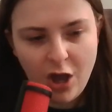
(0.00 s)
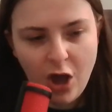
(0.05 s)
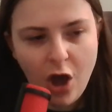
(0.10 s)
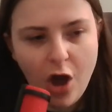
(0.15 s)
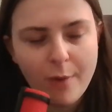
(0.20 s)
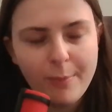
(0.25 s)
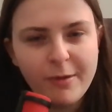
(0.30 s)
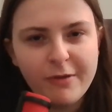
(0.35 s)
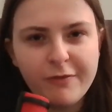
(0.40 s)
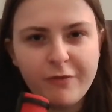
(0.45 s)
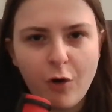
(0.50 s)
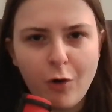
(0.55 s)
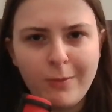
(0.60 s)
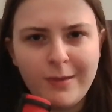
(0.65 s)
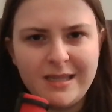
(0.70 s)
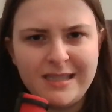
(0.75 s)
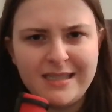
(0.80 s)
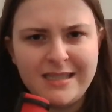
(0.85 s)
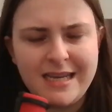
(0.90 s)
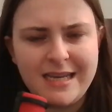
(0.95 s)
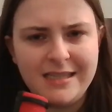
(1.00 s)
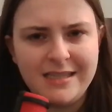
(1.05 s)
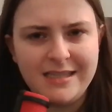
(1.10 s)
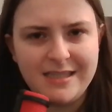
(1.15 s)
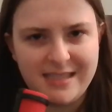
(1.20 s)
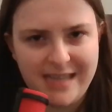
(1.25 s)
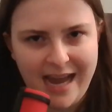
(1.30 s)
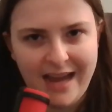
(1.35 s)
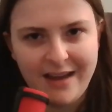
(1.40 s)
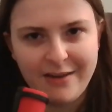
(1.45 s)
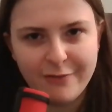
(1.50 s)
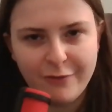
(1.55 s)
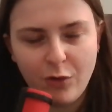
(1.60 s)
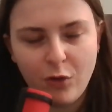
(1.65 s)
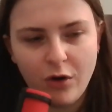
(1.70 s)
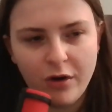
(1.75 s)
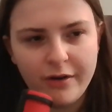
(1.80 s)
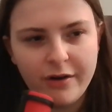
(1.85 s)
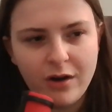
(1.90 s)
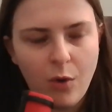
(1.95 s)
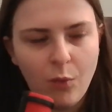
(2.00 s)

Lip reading: Her performance in Zandvoort